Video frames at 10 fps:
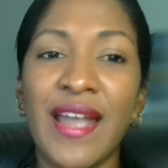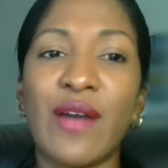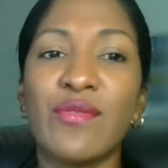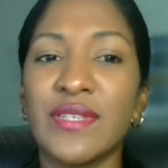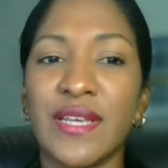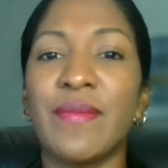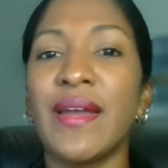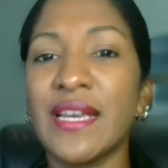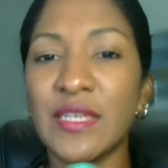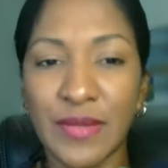won't say I'm an
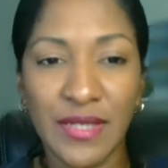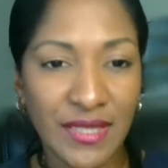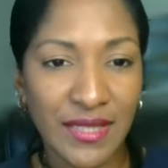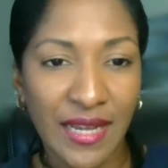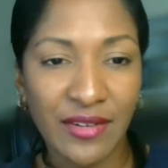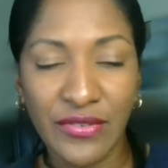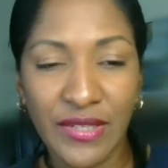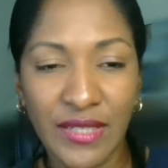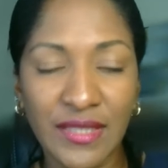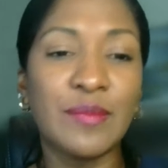expert in that
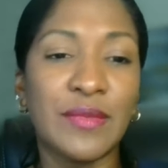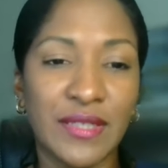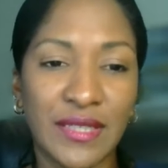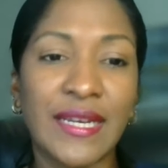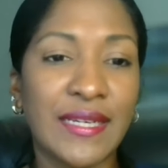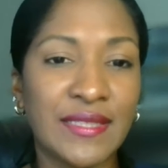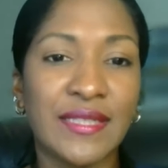field, but yes,